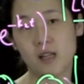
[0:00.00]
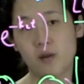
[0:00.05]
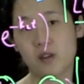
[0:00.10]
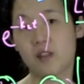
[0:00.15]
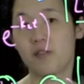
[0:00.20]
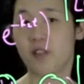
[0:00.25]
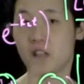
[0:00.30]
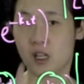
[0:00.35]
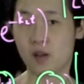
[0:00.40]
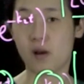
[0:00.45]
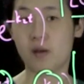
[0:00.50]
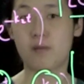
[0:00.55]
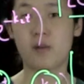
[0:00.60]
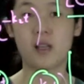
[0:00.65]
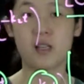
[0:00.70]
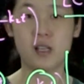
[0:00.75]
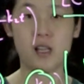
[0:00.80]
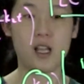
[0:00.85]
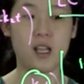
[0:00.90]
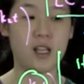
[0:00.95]
with a video on
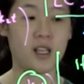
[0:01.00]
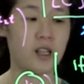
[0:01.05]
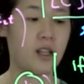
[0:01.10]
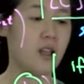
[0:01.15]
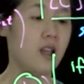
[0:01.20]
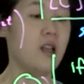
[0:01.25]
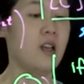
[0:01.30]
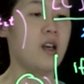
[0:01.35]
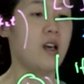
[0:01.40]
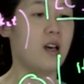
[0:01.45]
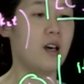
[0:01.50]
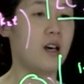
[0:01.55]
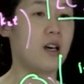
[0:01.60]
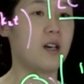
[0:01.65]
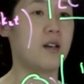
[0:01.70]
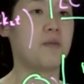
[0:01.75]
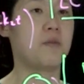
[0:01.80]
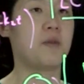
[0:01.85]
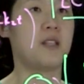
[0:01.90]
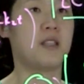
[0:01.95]
Monday.
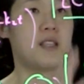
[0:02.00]
Uh, but